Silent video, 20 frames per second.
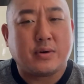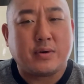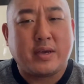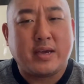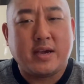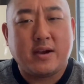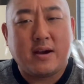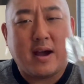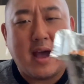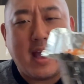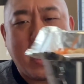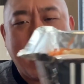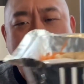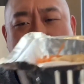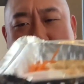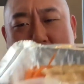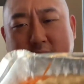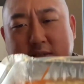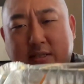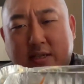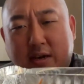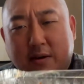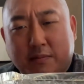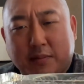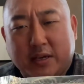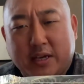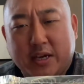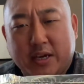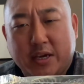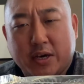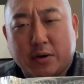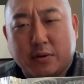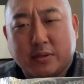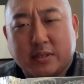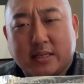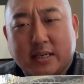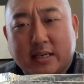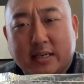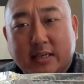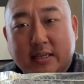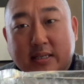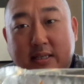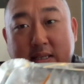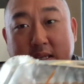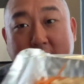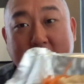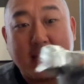here I have some gyozas.